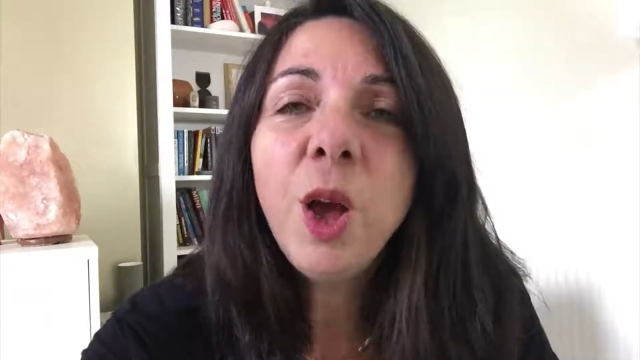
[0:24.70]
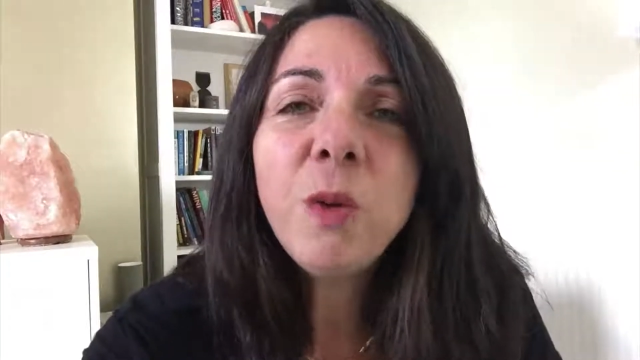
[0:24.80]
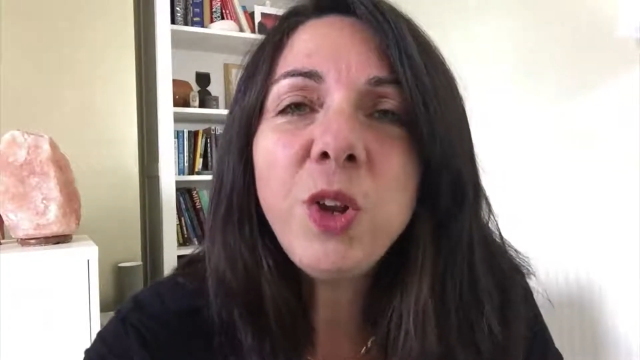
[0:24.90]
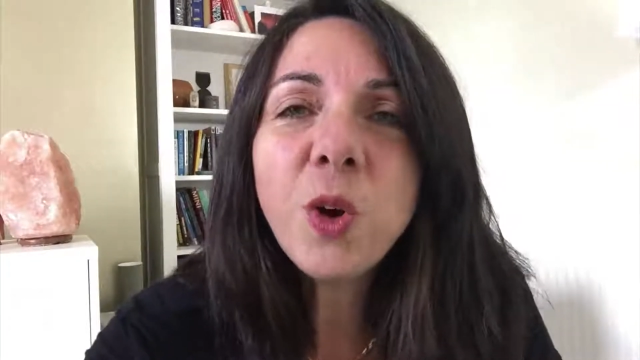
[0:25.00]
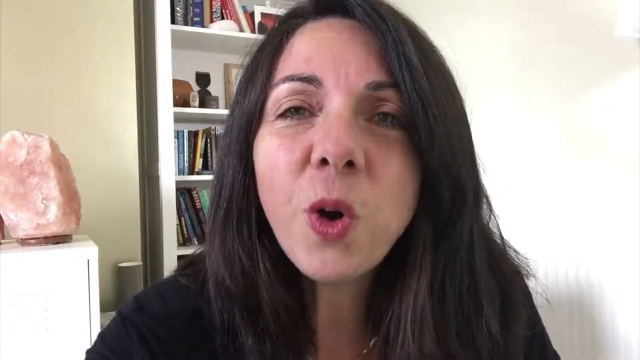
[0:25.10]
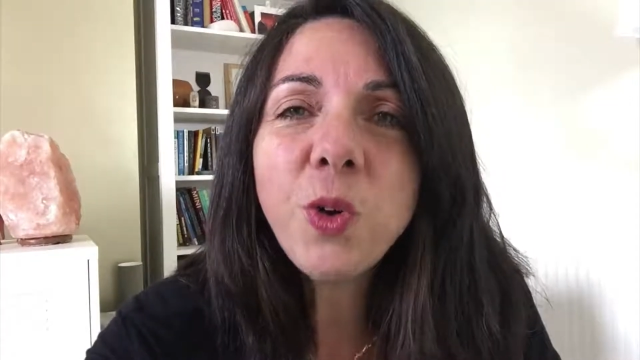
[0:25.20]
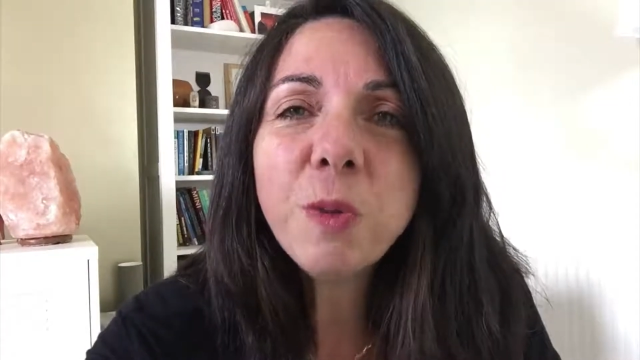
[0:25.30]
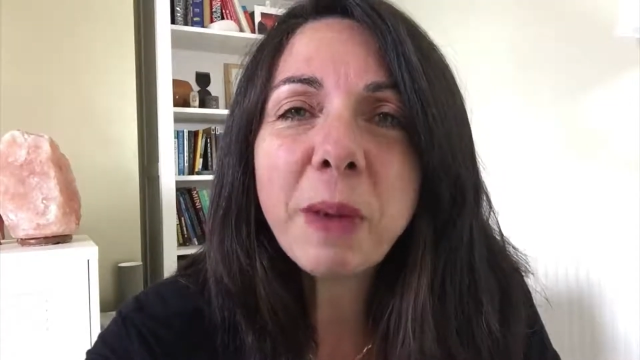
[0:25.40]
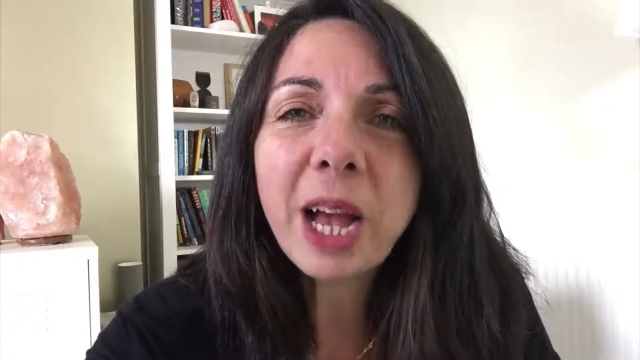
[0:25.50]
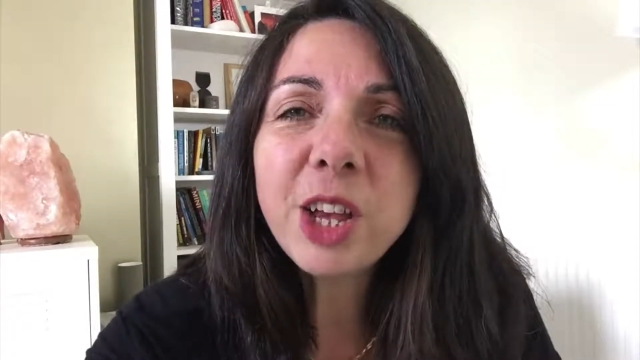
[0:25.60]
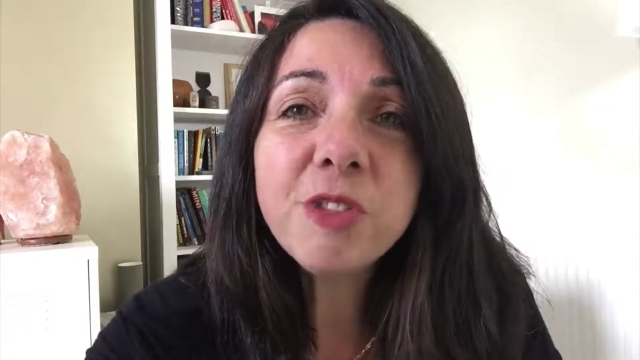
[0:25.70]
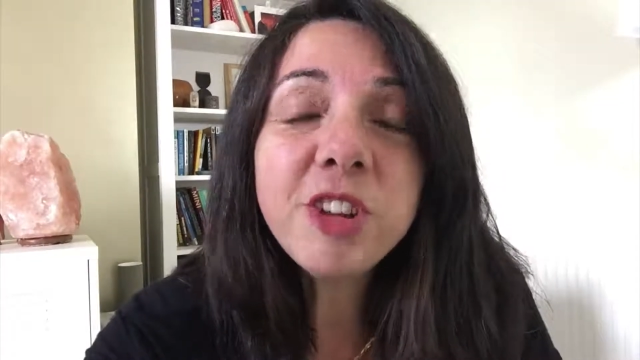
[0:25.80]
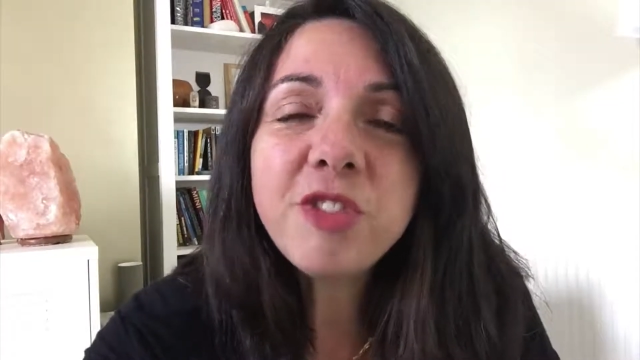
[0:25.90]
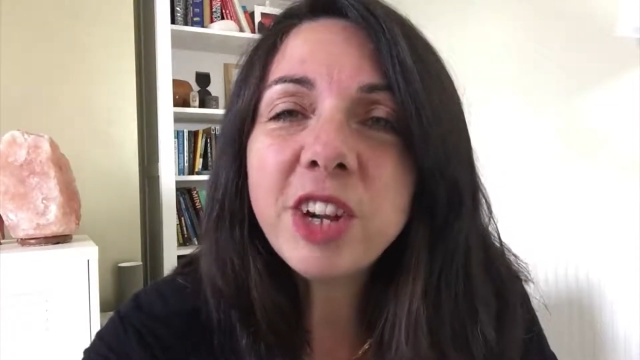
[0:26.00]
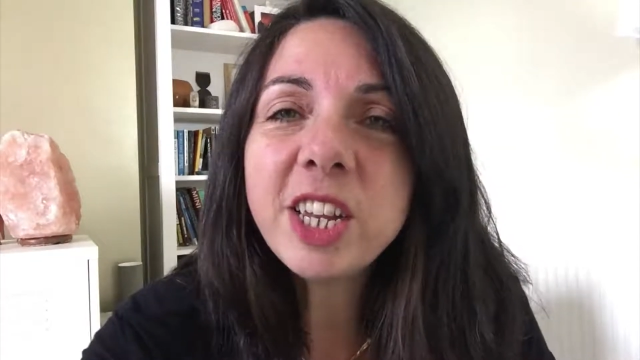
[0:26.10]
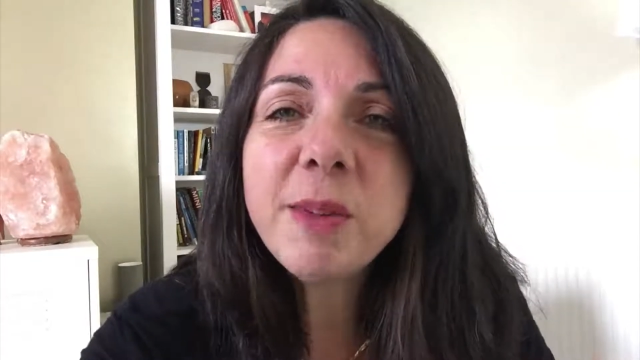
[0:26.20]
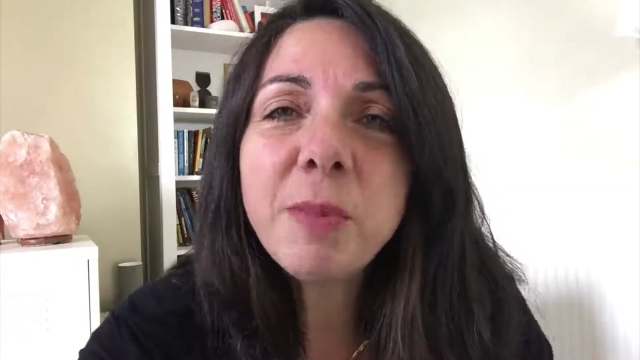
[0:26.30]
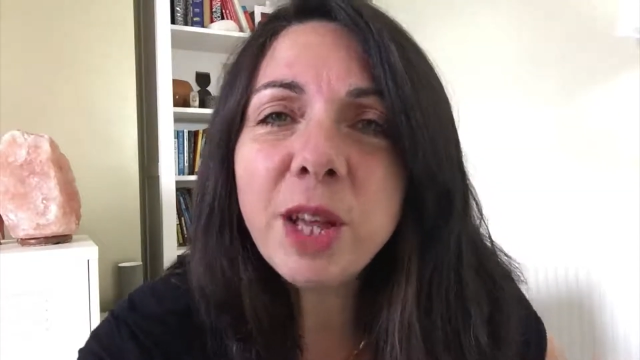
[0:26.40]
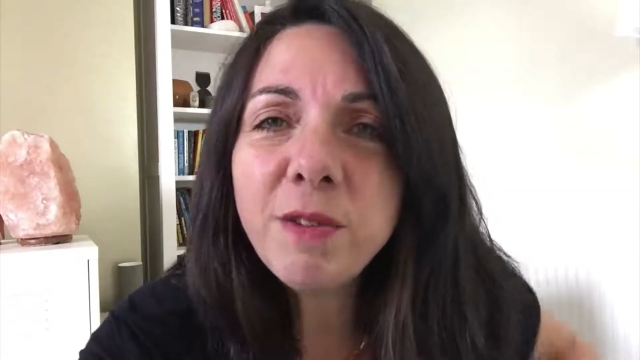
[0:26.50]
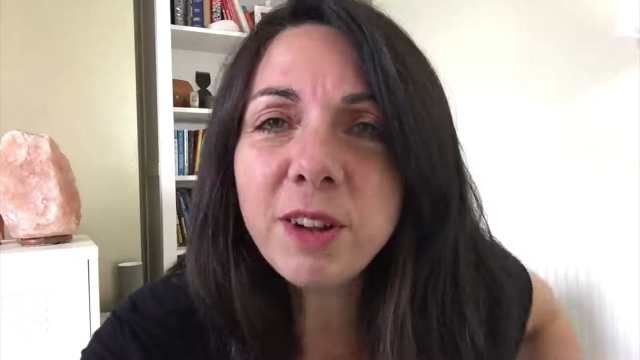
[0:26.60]
When you're on your back, you're restricting
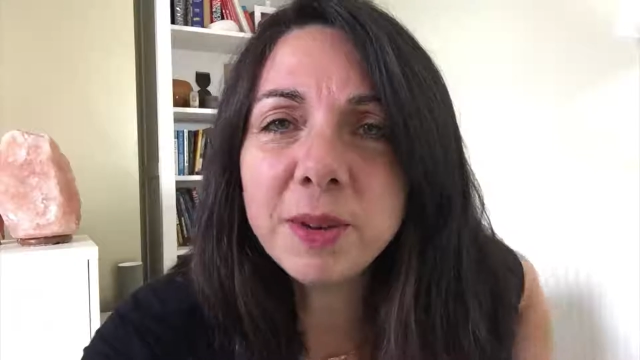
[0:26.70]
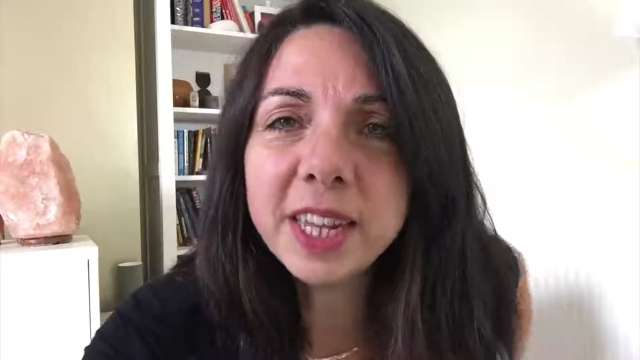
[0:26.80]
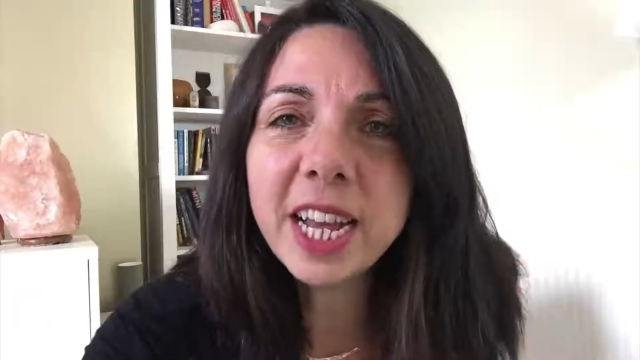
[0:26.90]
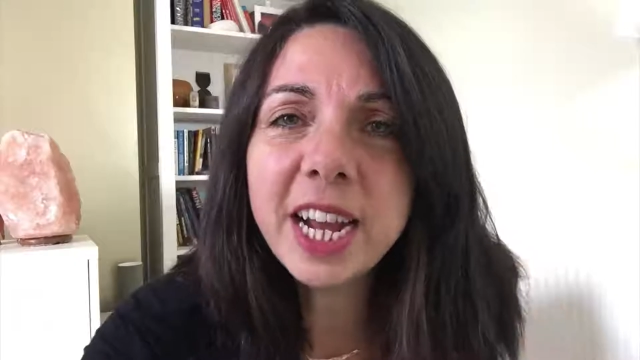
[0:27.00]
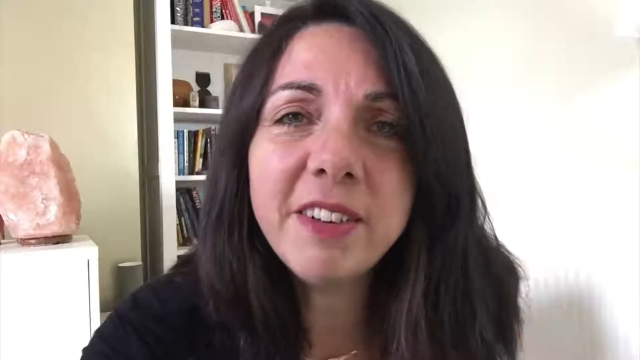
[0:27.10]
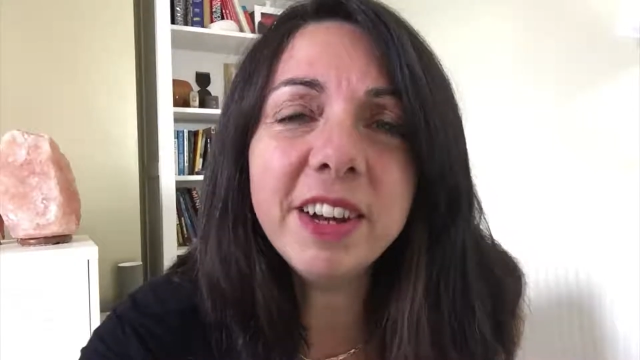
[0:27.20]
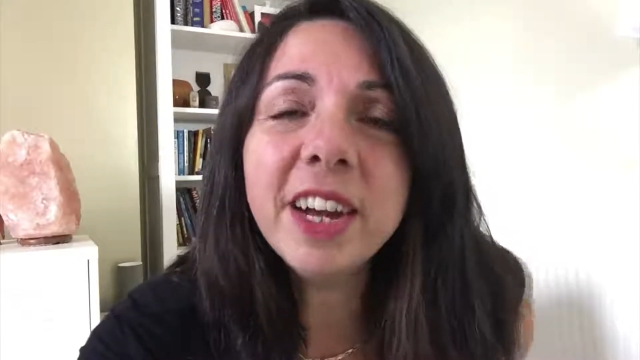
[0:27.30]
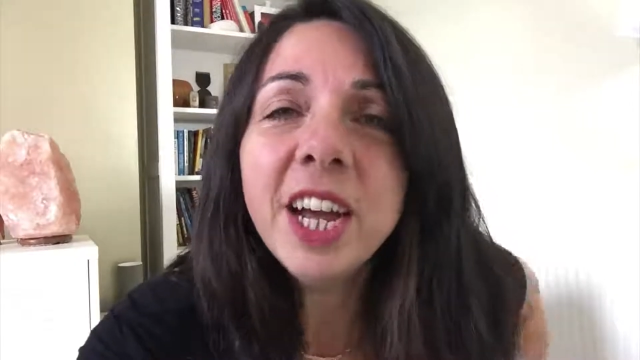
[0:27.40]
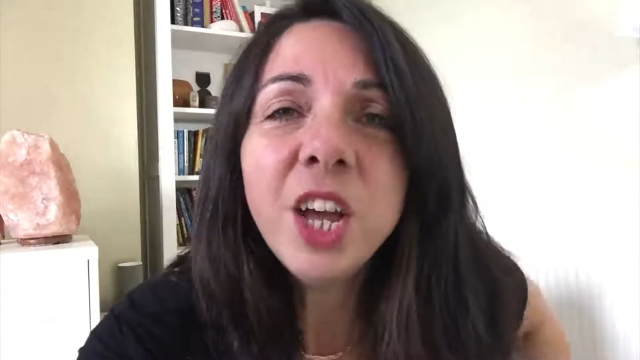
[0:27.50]
blood flow in that area.